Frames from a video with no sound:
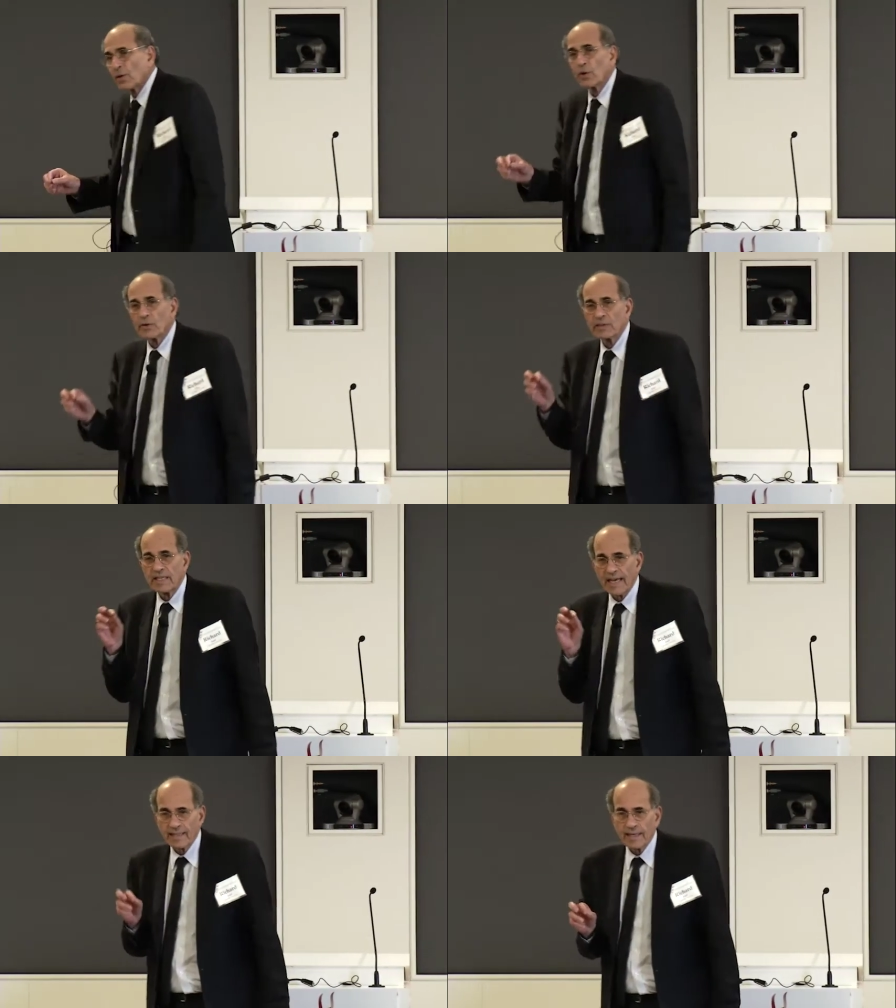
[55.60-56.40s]
your
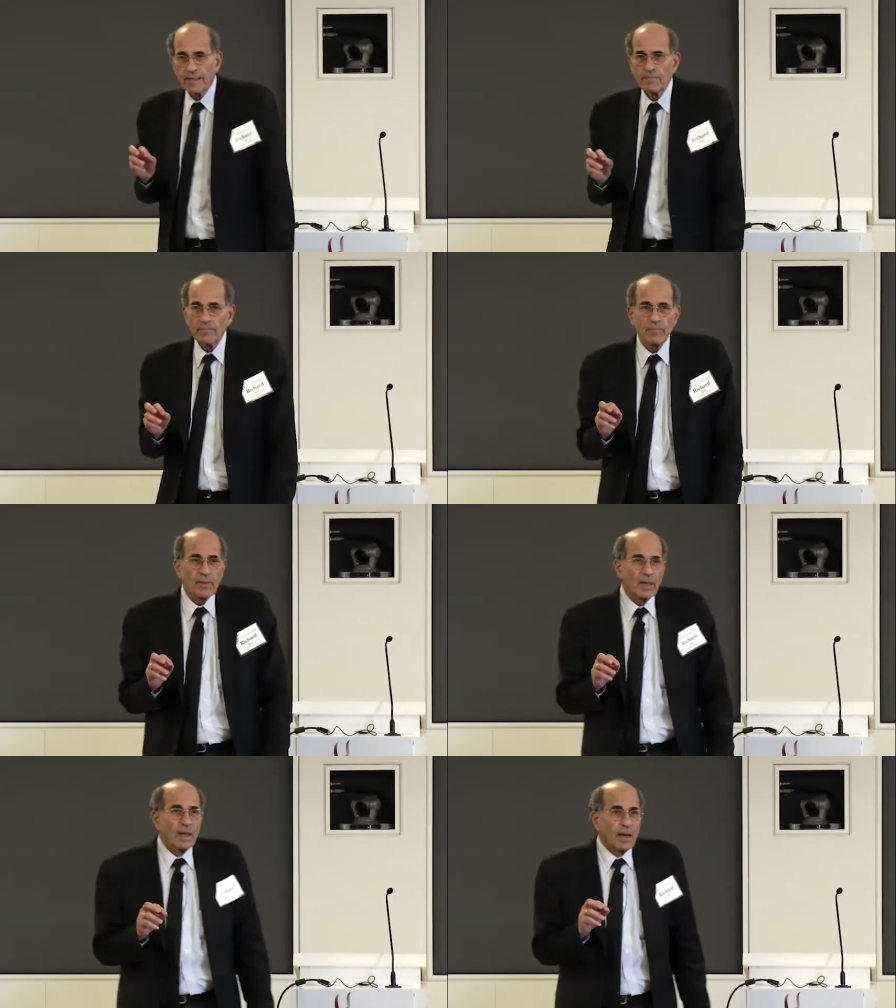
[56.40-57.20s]
data,
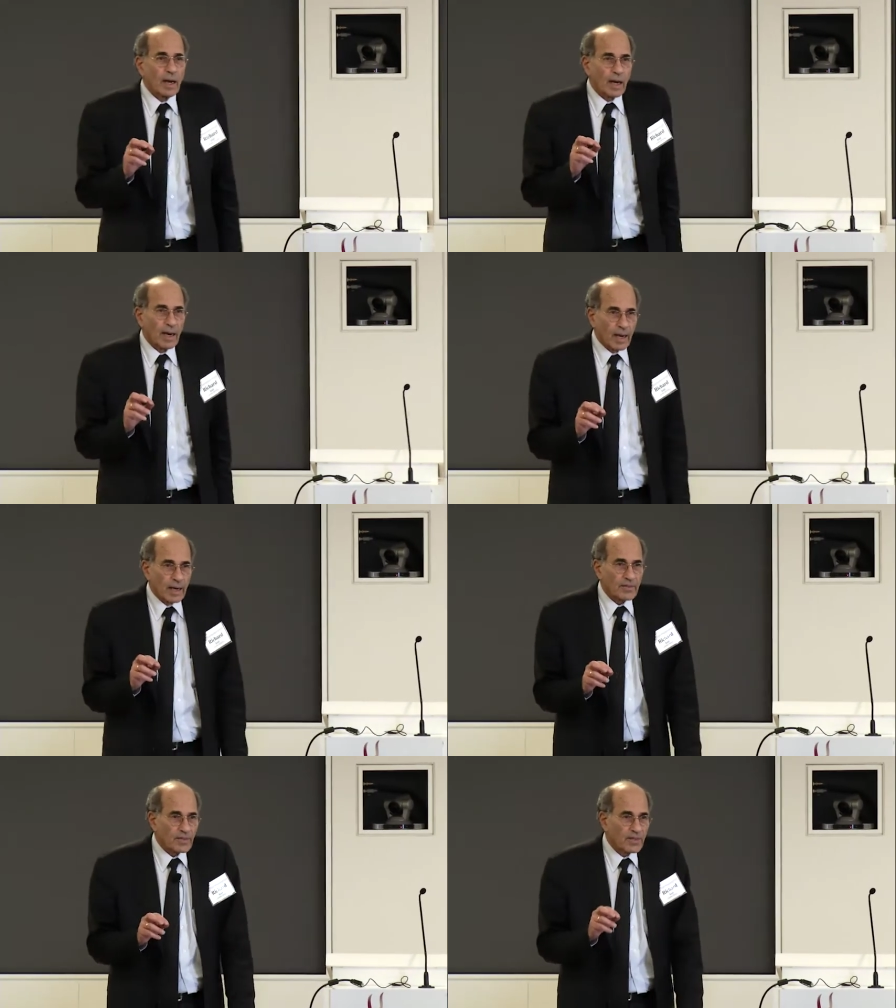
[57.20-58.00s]
uh,